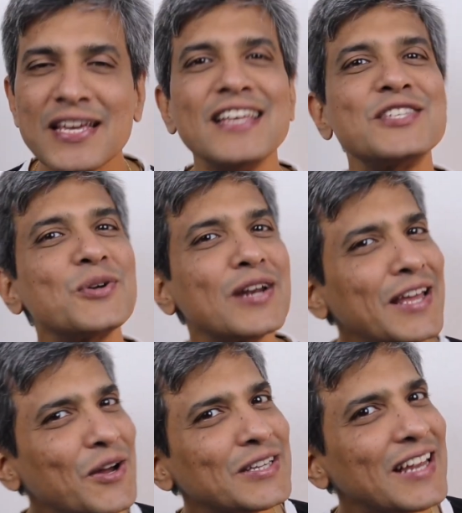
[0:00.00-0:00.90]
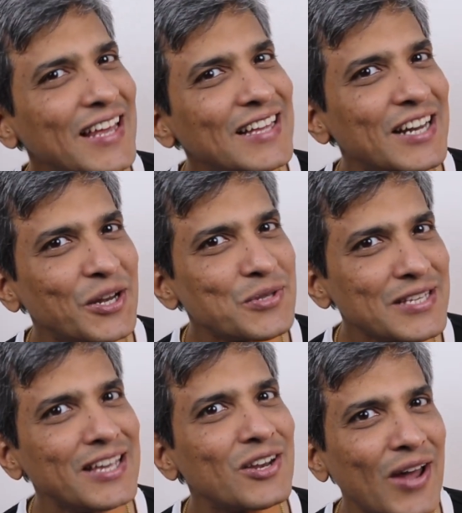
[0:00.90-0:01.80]
is to click on the link that you
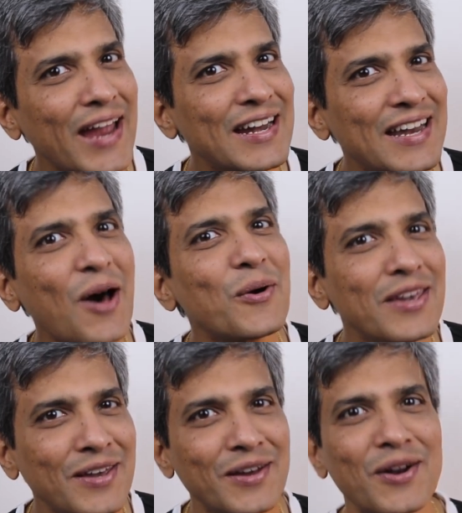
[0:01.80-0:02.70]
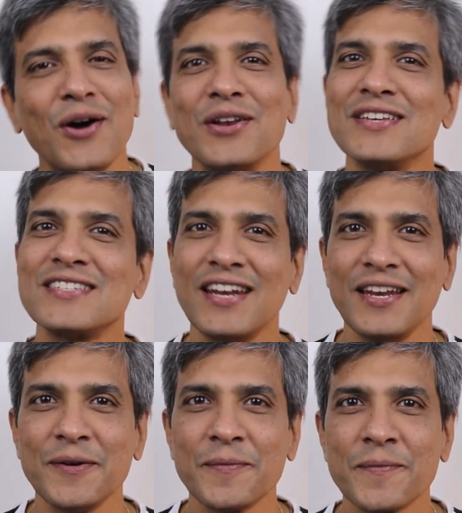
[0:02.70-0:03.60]
see right now here on your
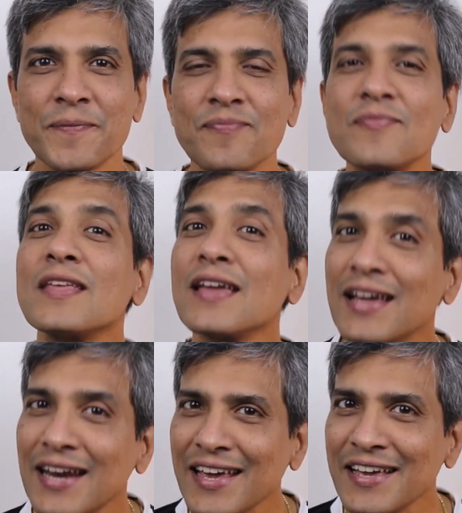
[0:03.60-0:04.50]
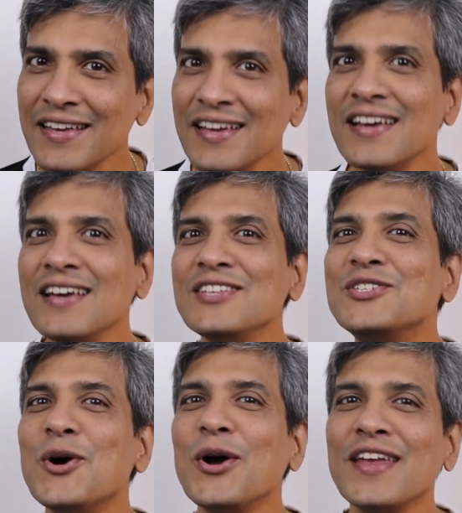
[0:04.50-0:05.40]
screen. Click,
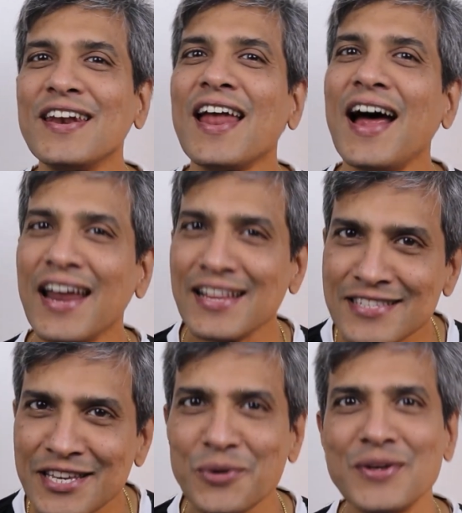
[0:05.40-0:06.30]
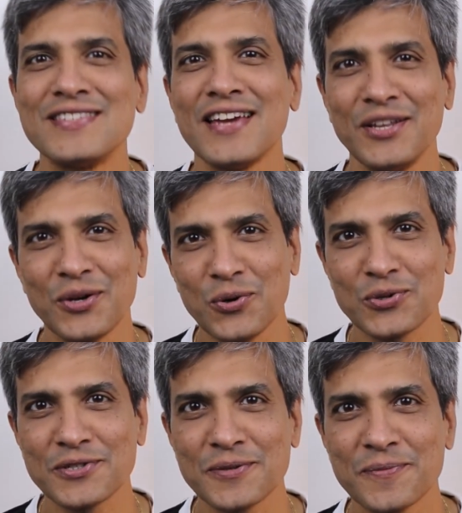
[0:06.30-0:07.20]
join, and I'll see you inside the
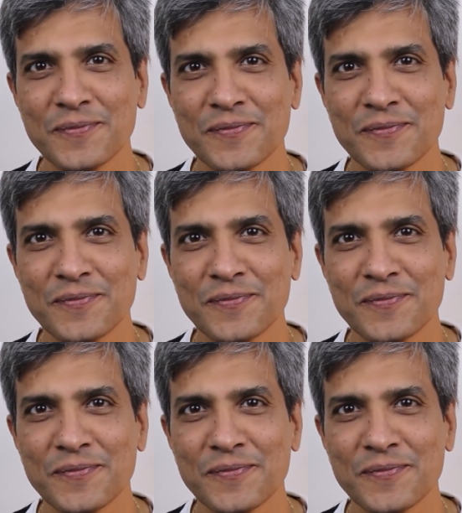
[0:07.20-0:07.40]
course.